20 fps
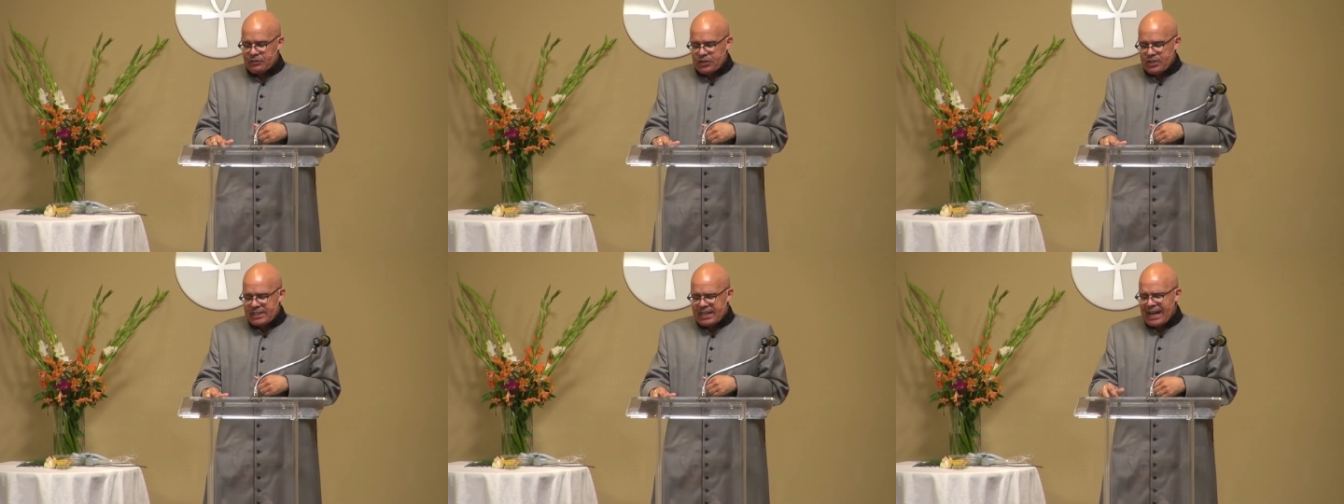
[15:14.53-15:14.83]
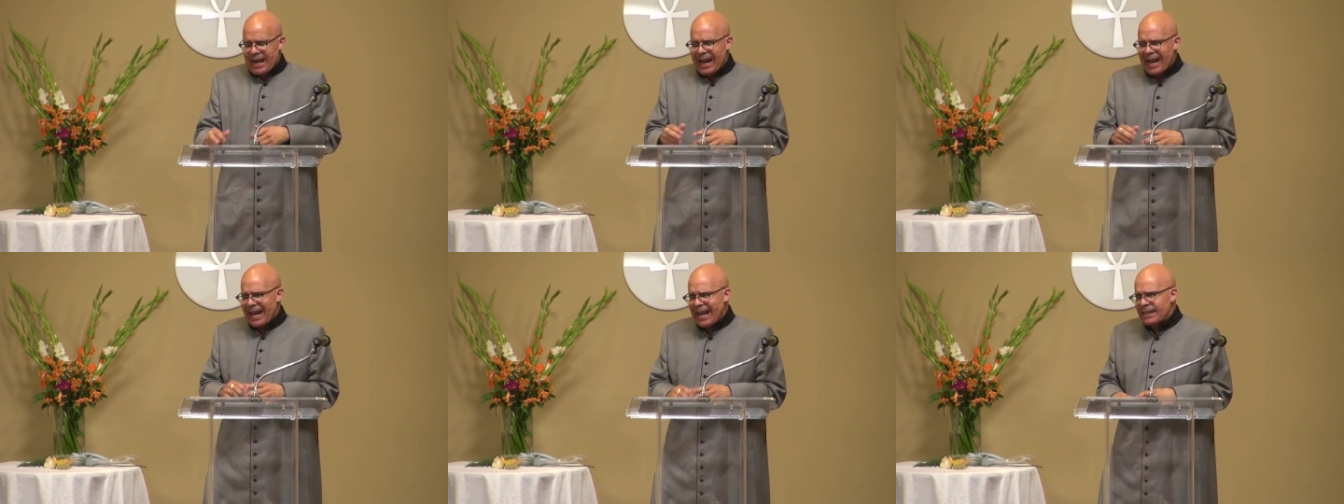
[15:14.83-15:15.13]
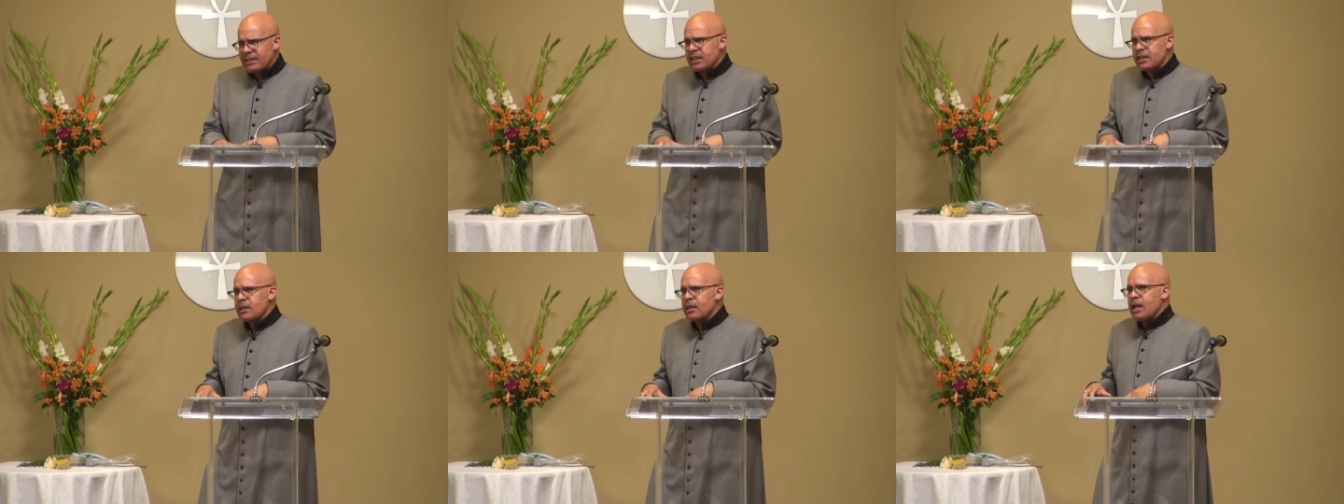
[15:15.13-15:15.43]
She said, I
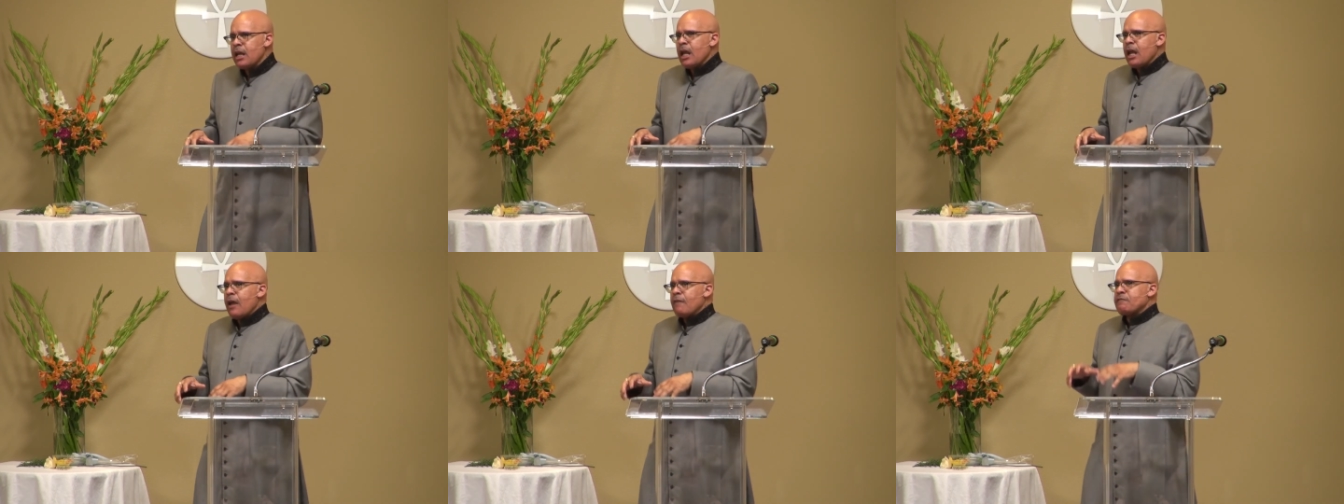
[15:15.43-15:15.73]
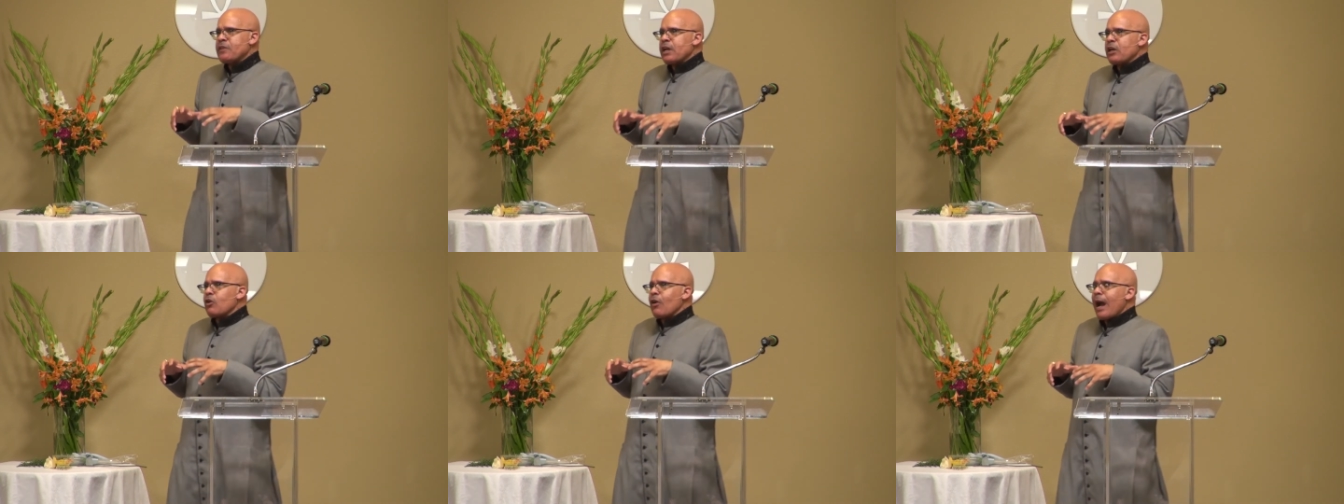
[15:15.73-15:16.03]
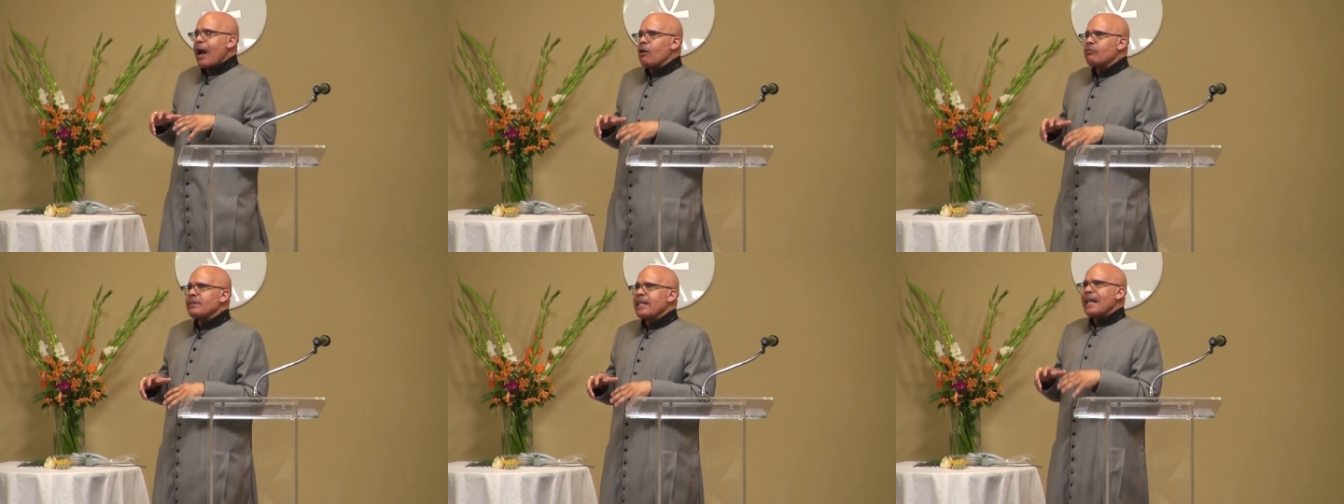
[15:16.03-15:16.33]
had to figure
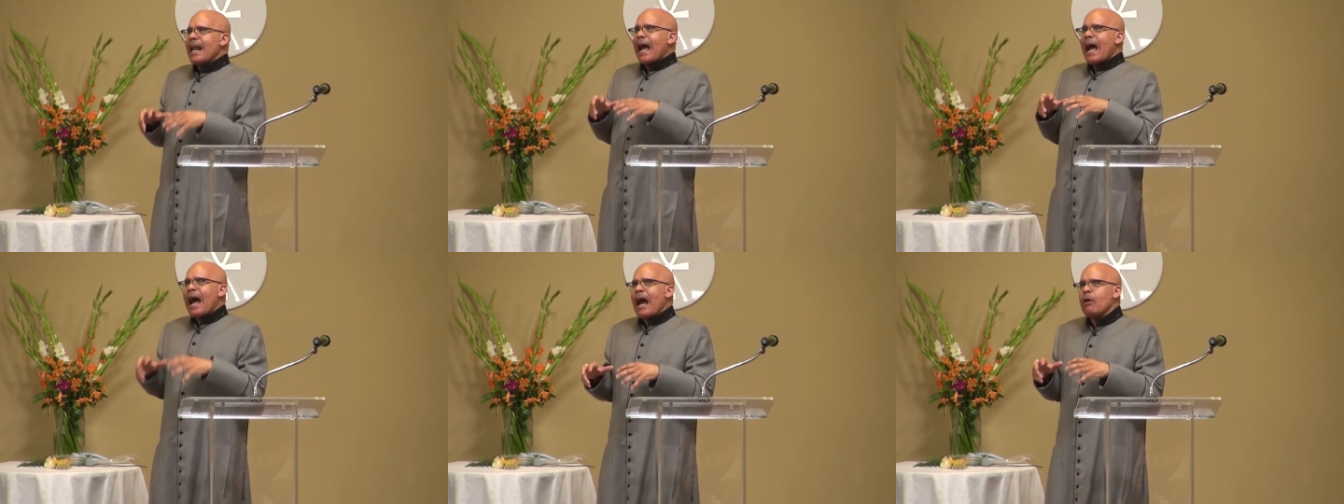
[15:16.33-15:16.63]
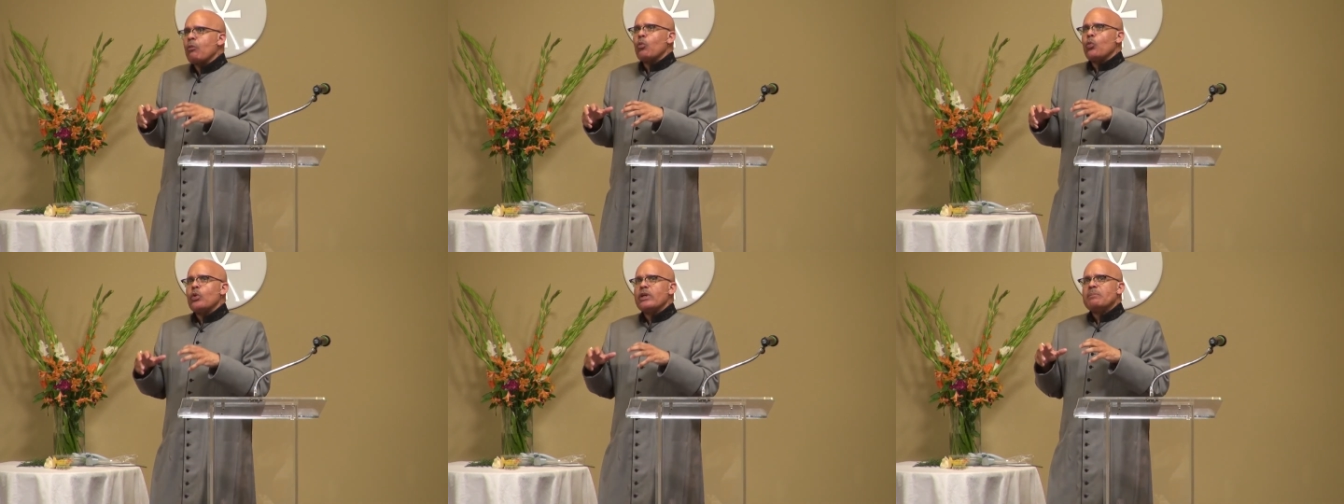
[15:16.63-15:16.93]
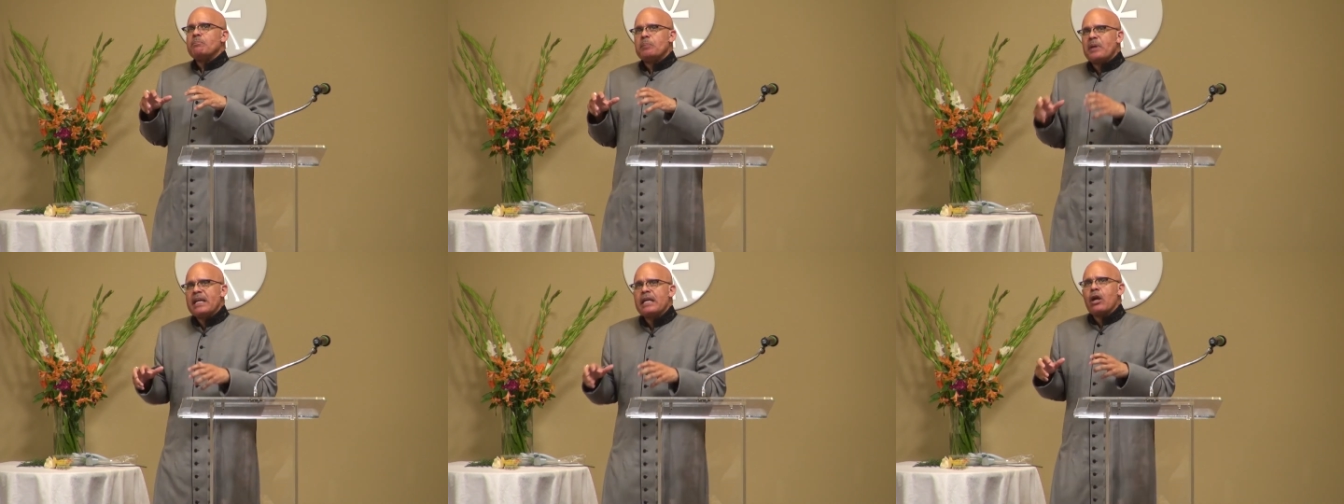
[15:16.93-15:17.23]
out that I
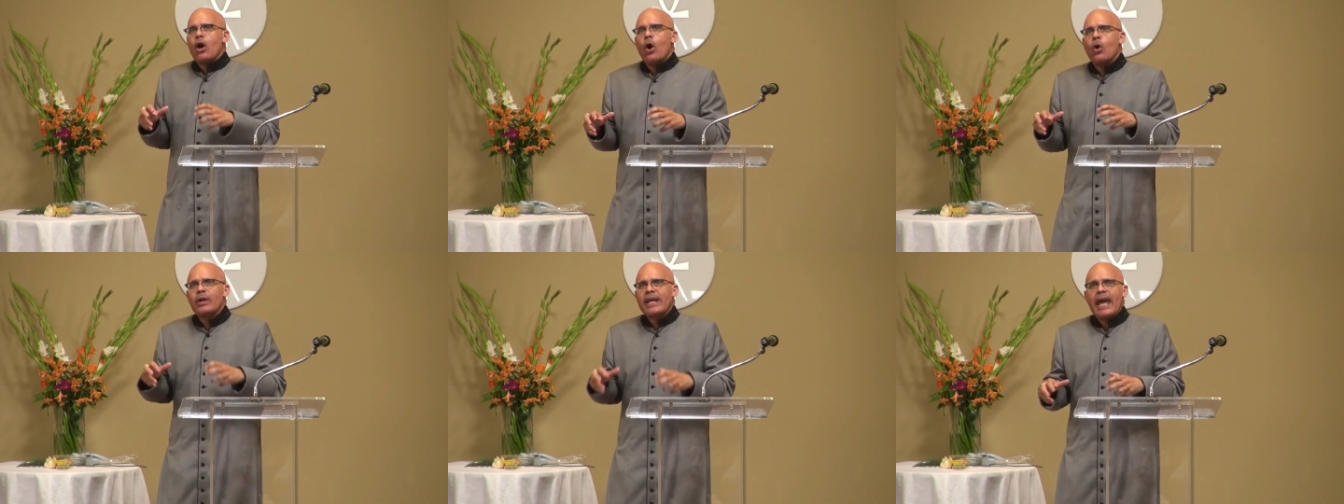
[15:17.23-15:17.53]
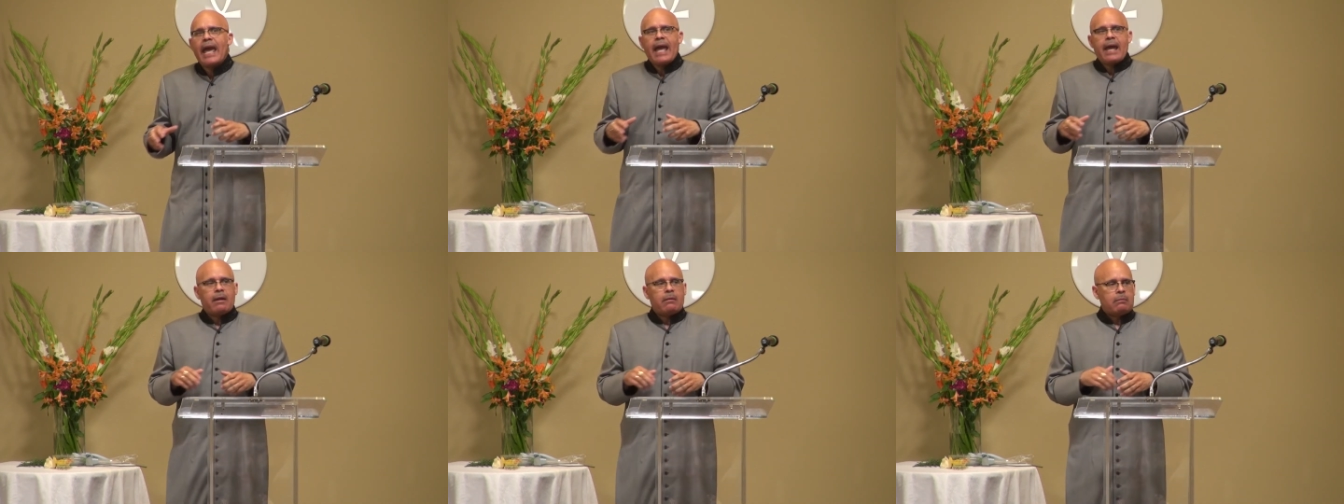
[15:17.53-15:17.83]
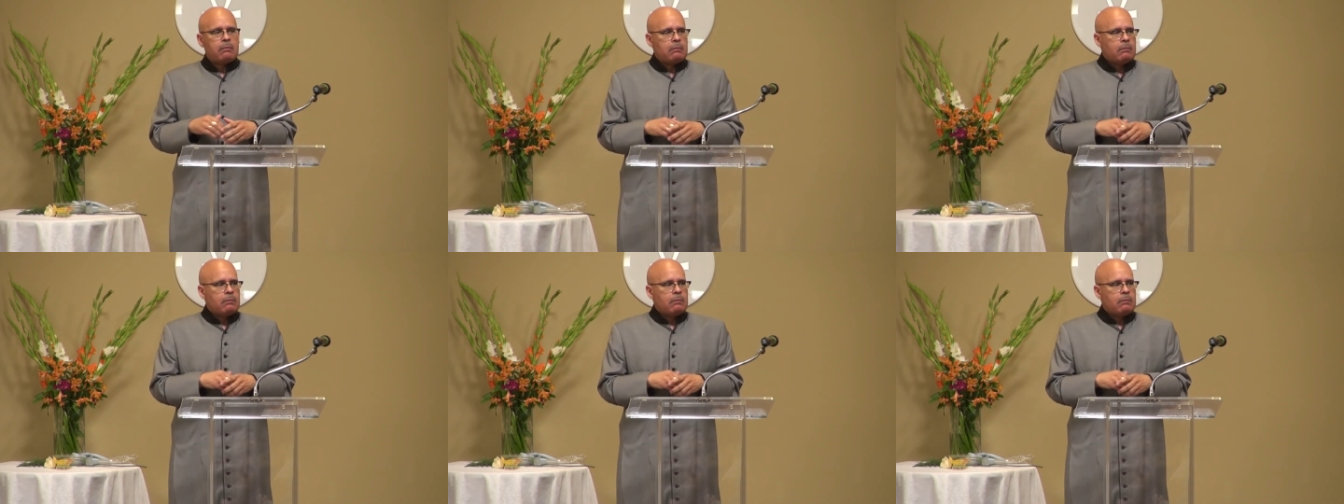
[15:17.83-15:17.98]
would be okay.